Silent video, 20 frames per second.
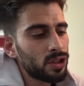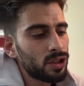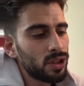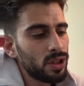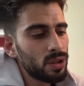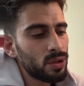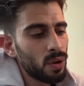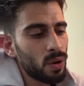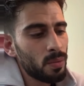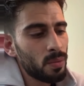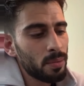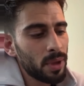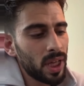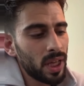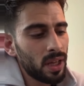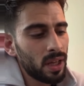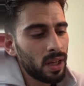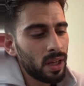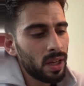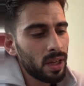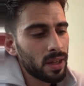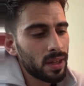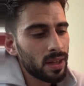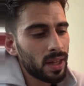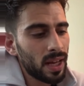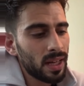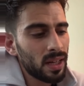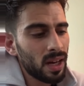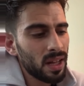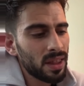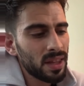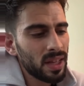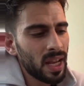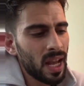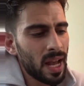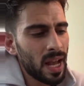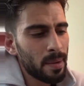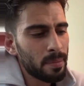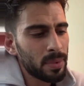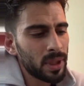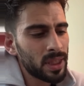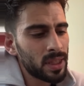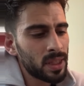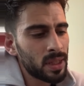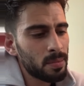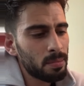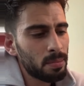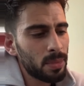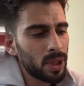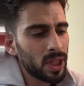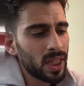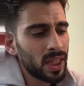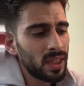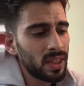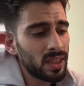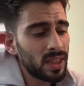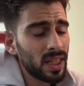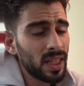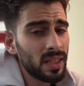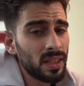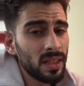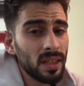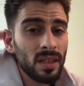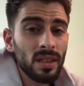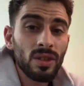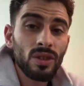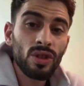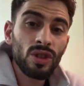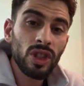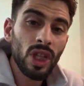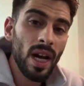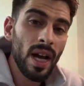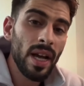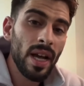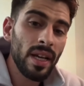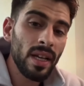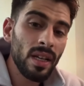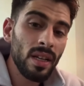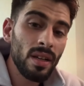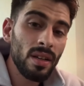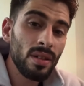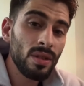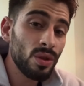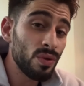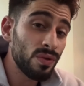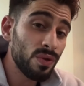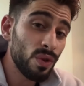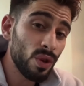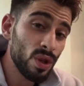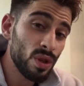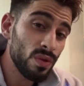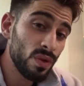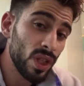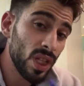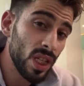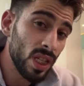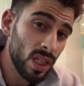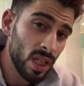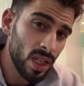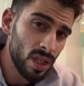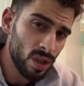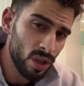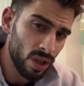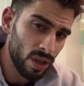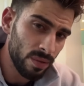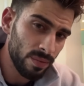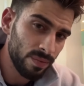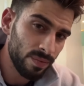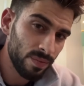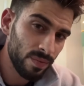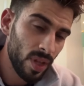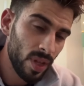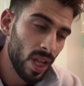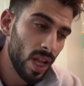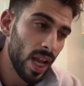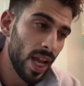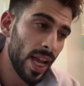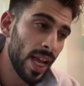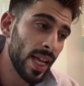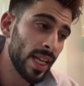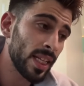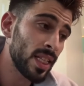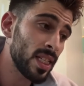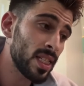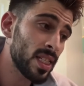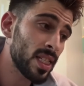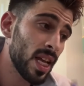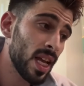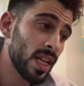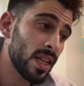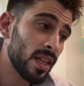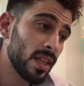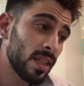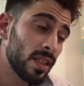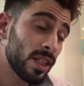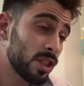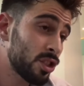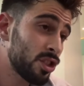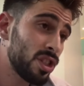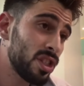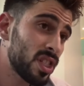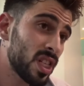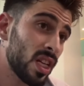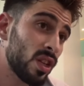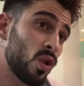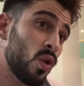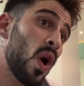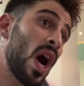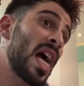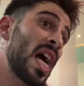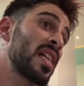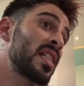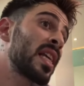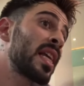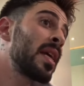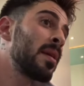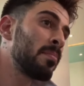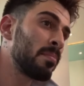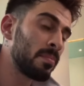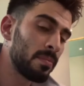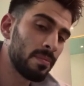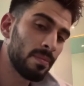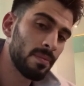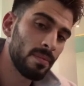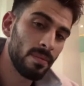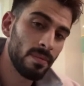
she told me that nothing happened, but he did try to forcefully kiss her. And she said, go ask him.